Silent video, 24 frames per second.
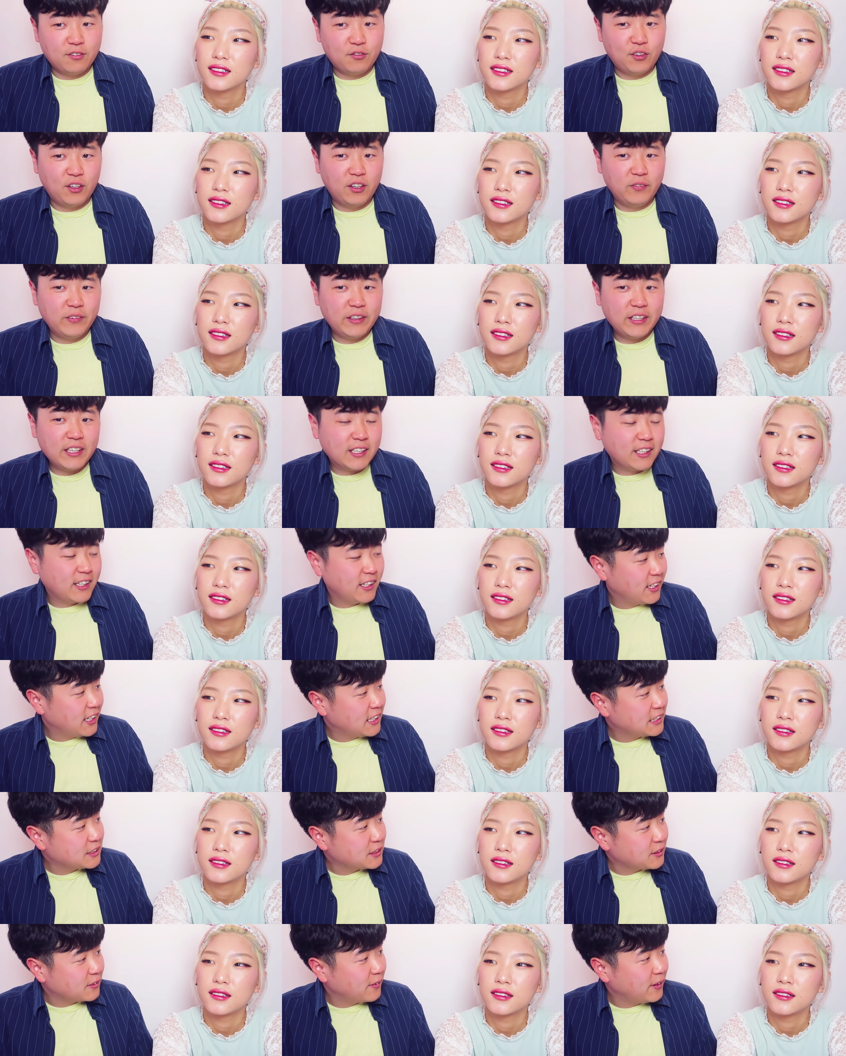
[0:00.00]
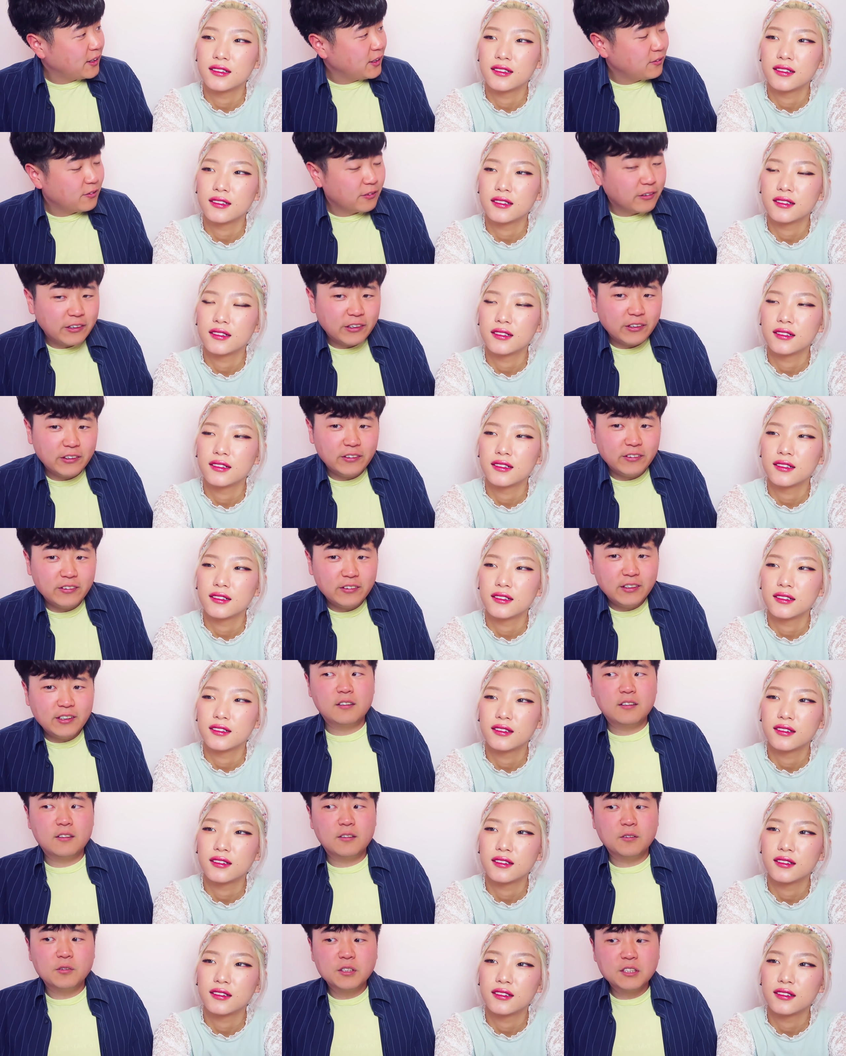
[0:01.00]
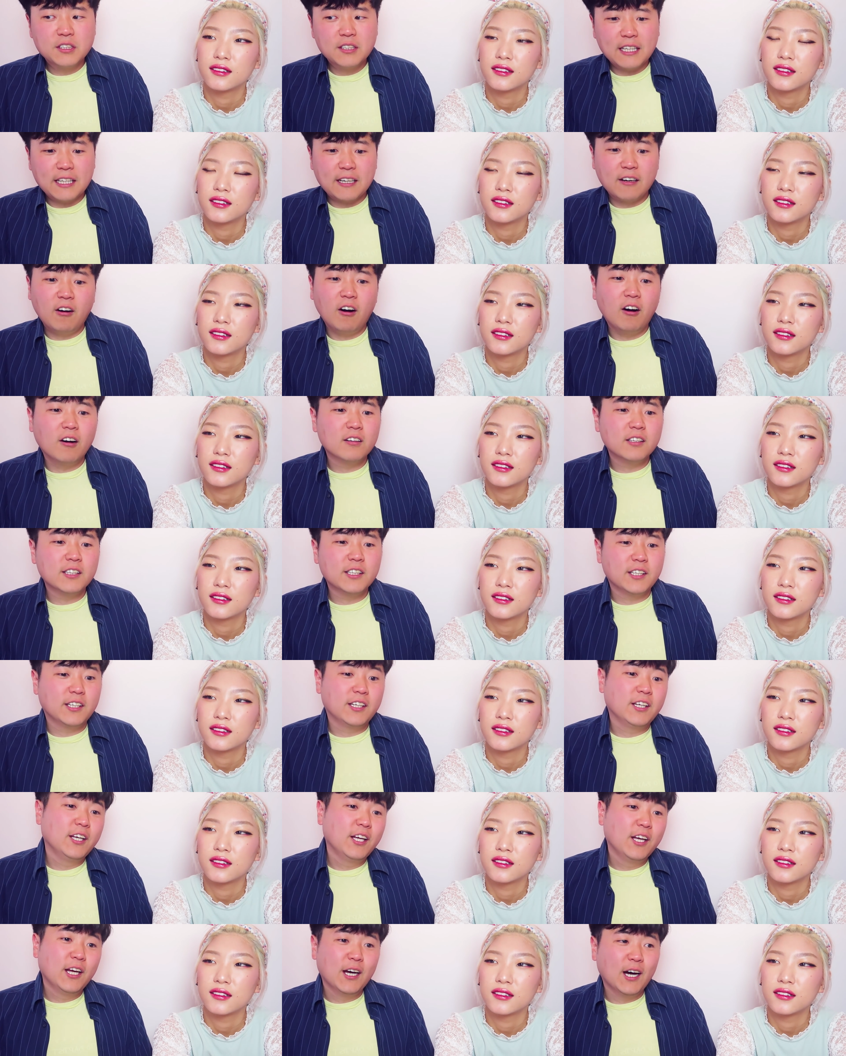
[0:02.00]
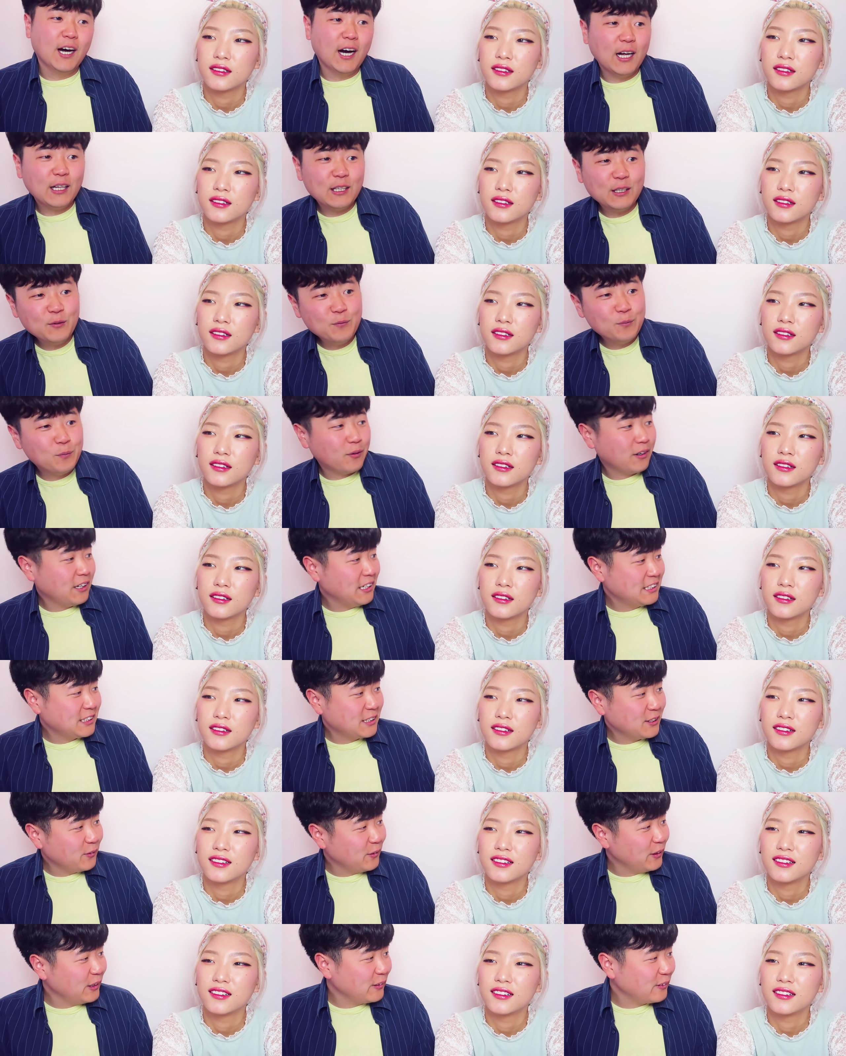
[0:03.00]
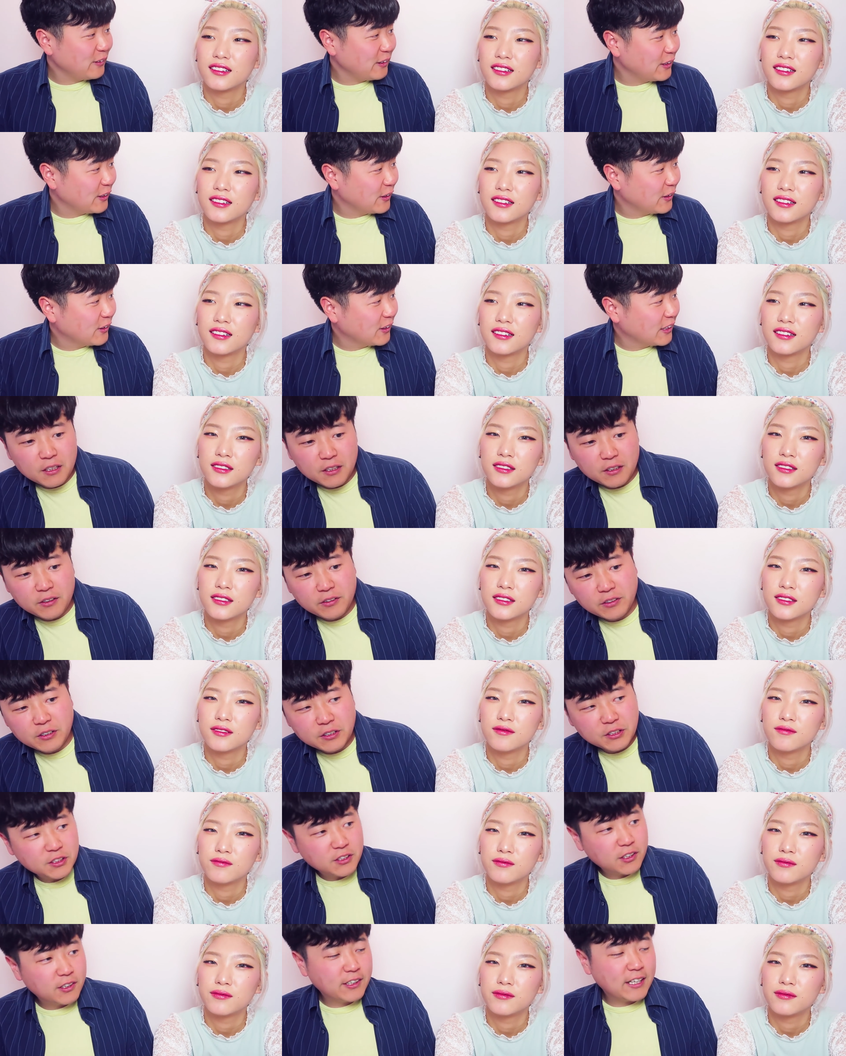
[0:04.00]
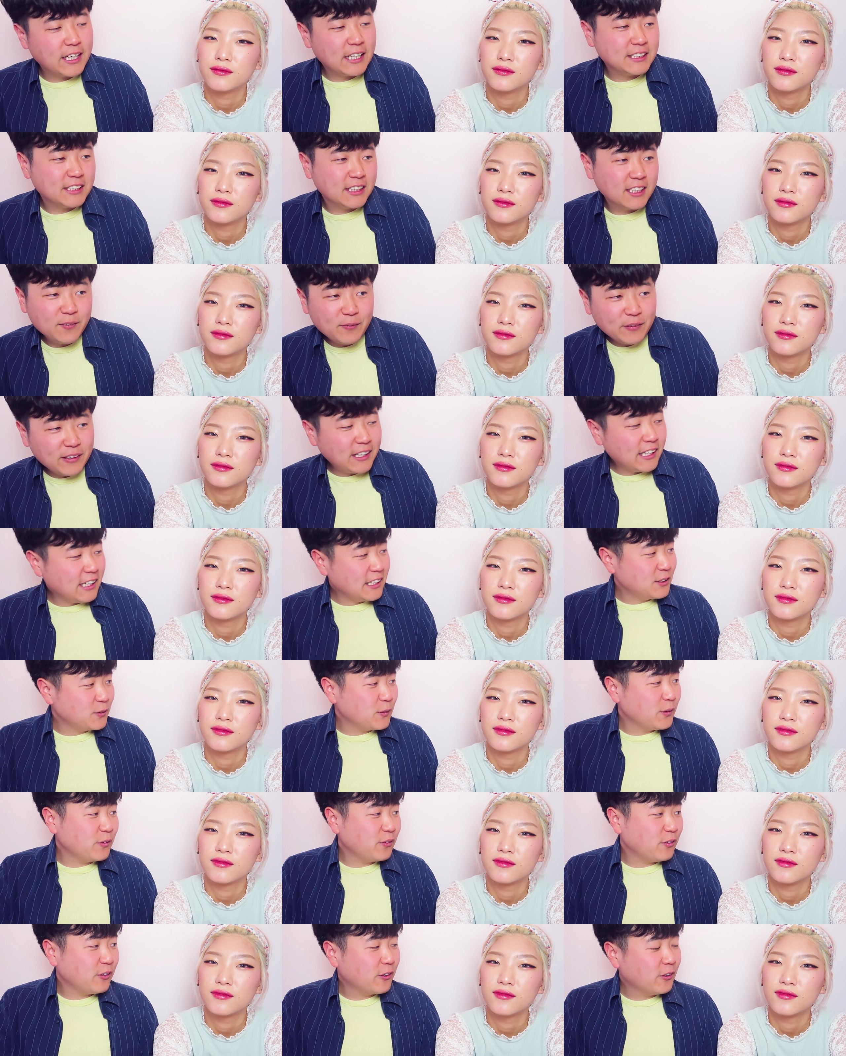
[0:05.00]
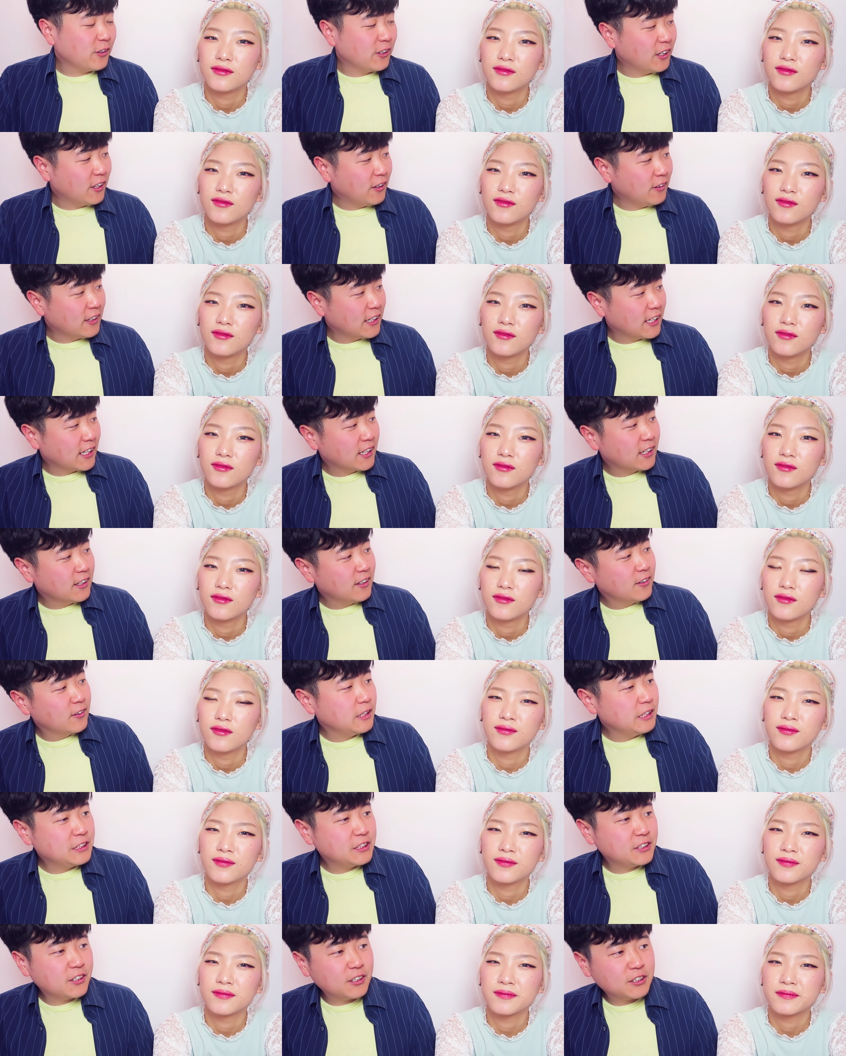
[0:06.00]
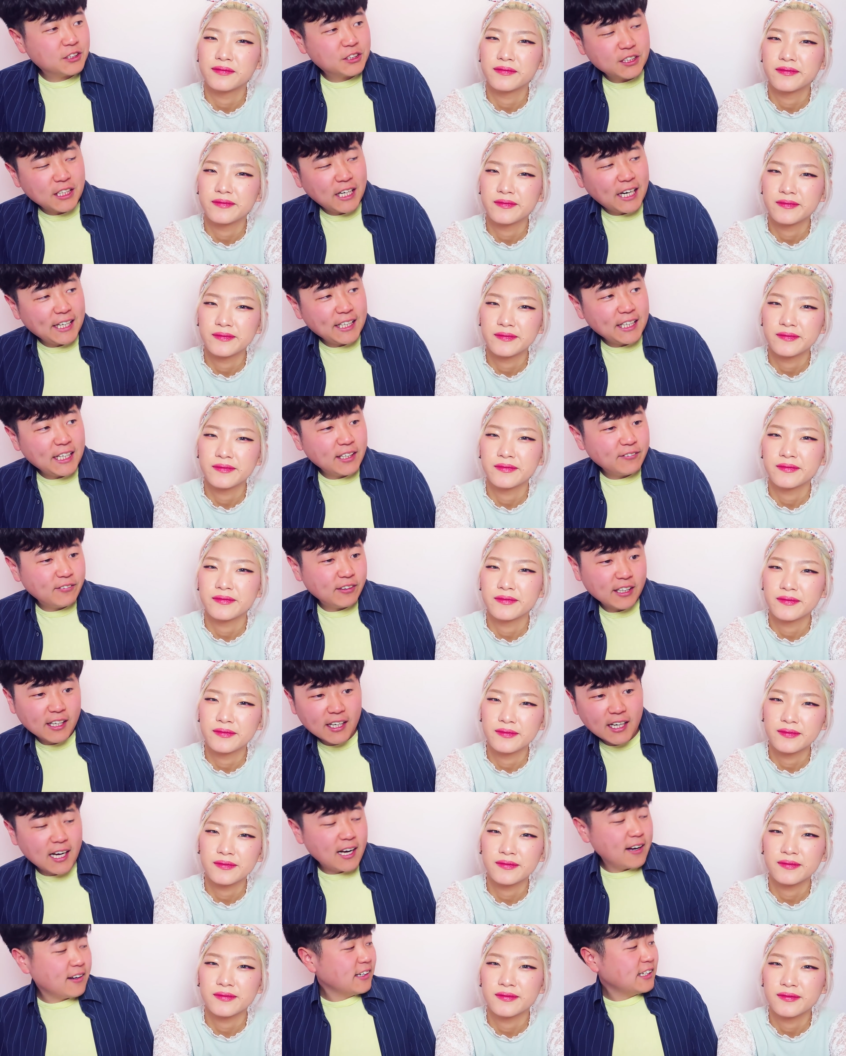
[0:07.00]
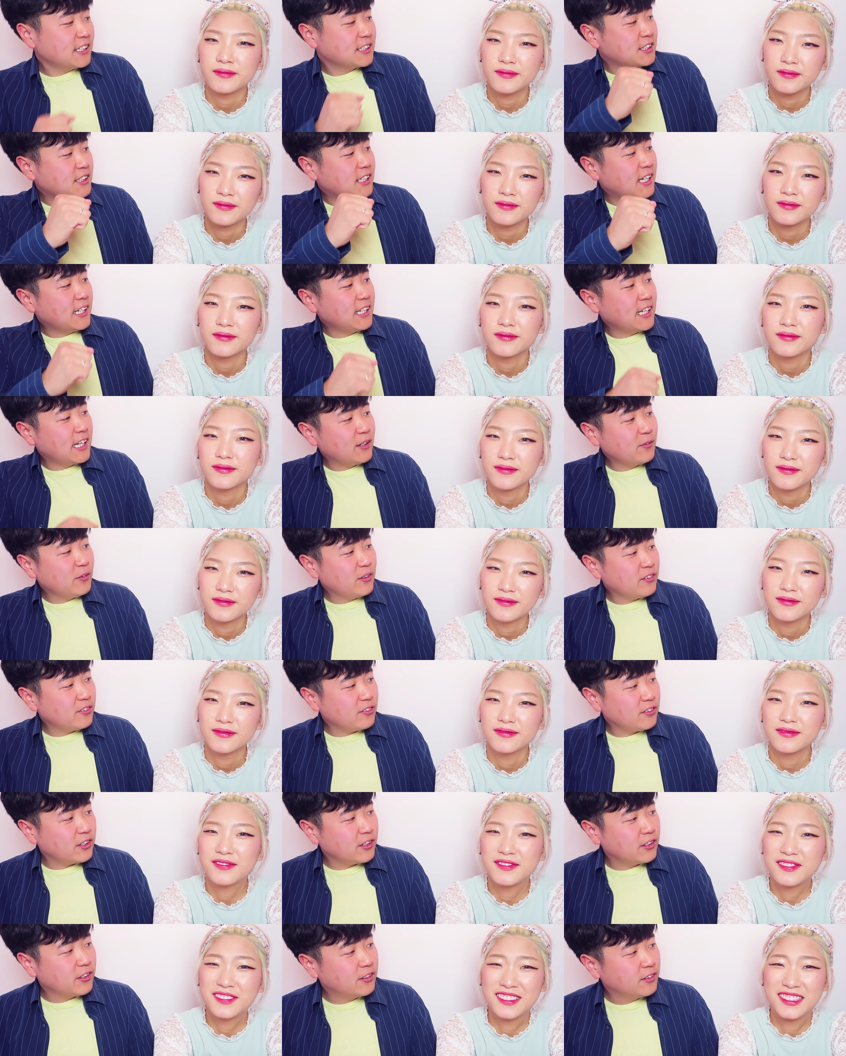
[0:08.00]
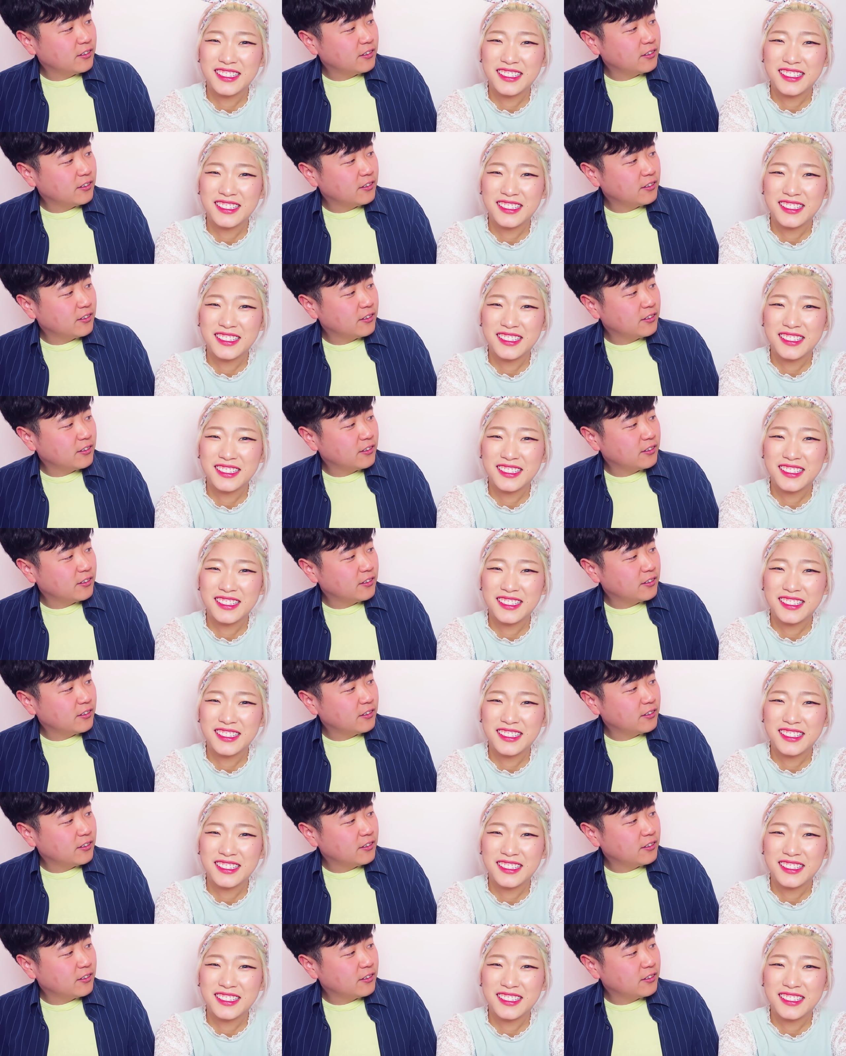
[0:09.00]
Speaker 1: affirming it? That's great for you. Or is it like all in? I'll embrace it with you. You start dancing. Let me dance with you. You know, like you start skydiving. I'm gonna skydive with you.